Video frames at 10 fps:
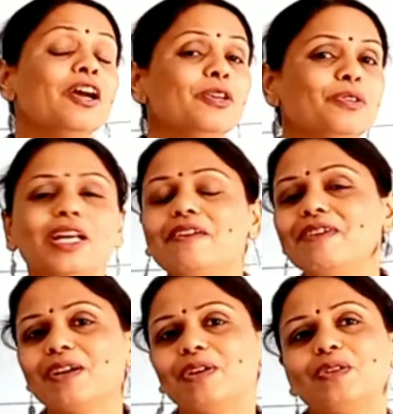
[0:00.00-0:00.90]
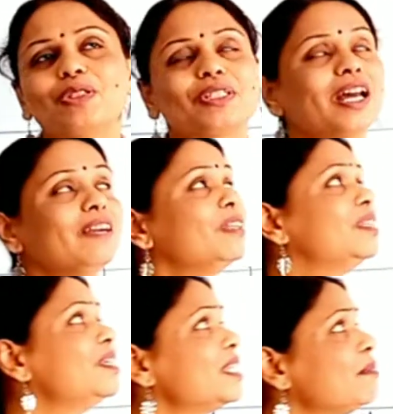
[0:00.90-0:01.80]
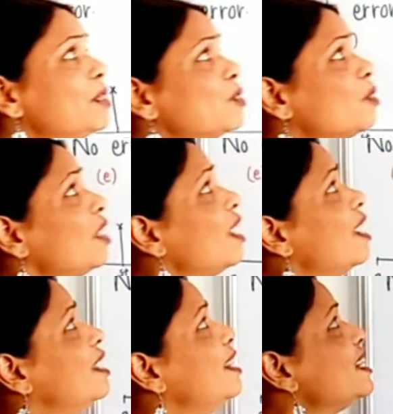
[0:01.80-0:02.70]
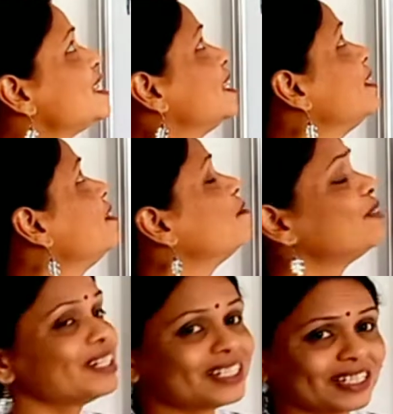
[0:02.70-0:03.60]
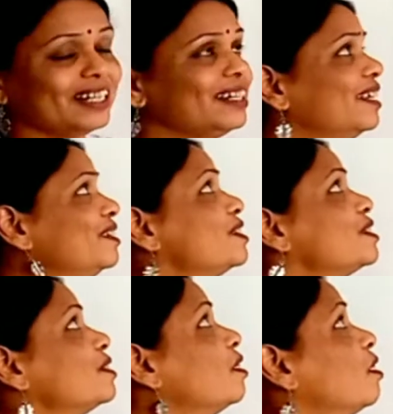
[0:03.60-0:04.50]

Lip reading: Today we are going to start with this episode. Let's see the first sentence.